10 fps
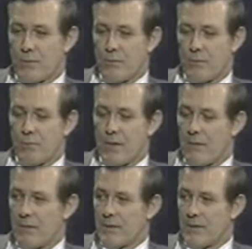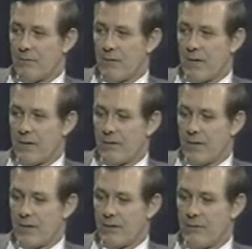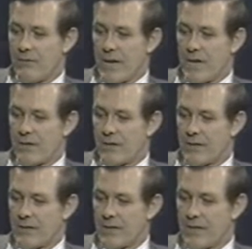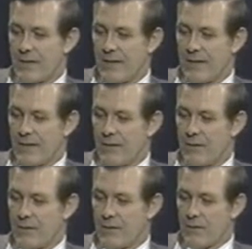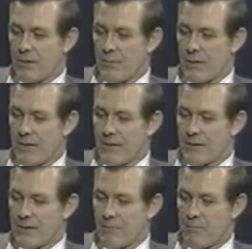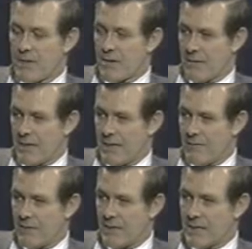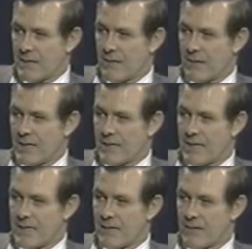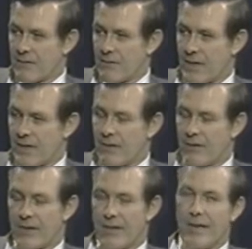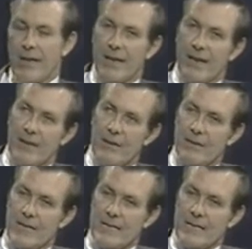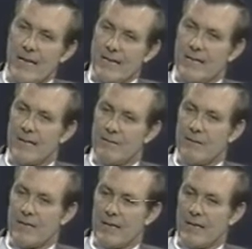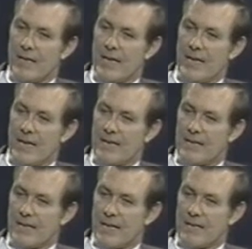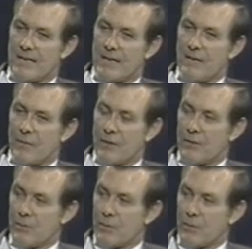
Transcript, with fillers: superpowers, there are really only two nations that you can talk about in the same paragraph, and that's the United States and the Soviet Union. The United States, interestingly, is a significant